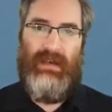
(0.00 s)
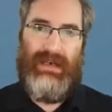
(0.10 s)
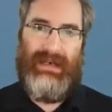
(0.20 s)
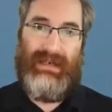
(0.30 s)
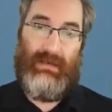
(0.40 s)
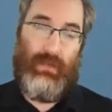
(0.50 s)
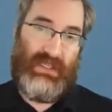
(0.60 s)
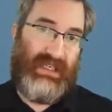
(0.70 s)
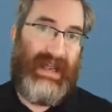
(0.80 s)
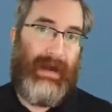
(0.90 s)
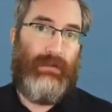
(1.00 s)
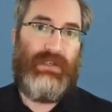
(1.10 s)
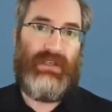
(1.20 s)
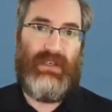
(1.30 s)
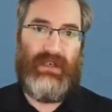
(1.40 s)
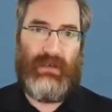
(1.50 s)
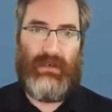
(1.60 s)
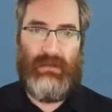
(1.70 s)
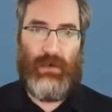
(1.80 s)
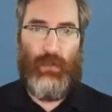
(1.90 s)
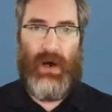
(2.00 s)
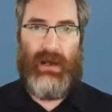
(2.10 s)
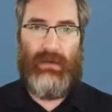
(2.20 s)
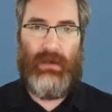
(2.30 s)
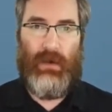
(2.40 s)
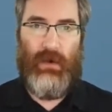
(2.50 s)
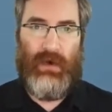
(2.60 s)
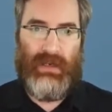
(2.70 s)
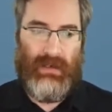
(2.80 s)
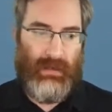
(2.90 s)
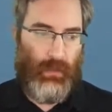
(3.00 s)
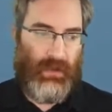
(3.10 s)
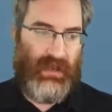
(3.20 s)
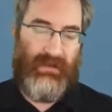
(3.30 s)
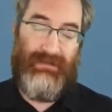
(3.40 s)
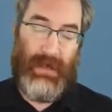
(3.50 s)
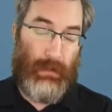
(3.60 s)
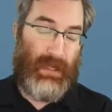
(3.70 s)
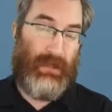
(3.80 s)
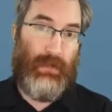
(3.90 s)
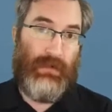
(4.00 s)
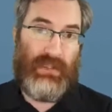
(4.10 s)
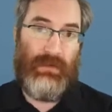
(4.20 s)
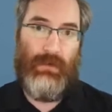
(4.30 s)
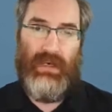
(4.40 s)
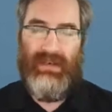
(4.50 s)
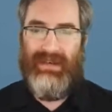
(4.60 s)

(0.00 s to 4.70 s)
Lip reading: was announced a little while ago, and we're getting very close to